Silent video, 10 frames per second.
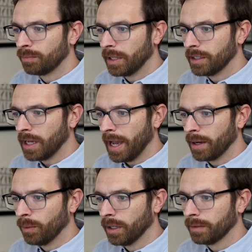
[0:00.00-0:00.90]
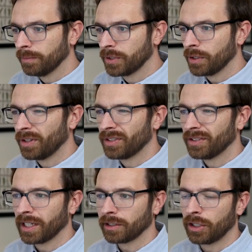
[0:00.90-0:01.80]
into Iowa. So this
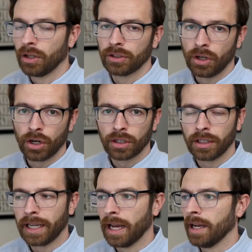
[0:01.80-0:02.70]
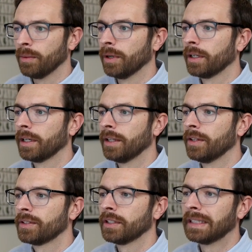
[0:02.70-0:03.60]
is actually called Carter Lake, Iowa. And
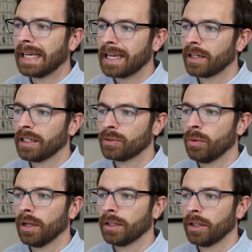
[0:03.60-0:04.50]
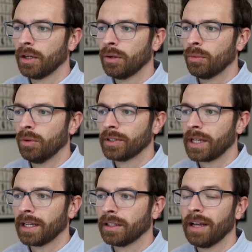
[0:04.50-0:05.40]
this lake is what was
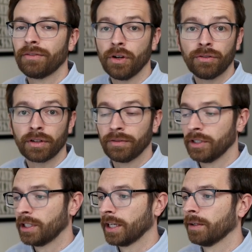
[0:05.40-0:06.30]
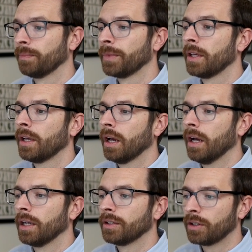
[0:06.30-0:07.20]
kind of left over of the channel.
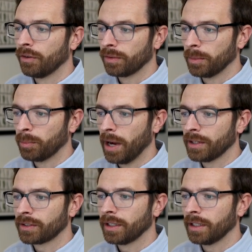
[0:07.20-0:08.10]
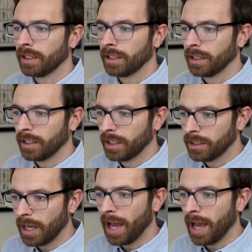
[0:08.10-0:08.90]
You'll go from Nebraska into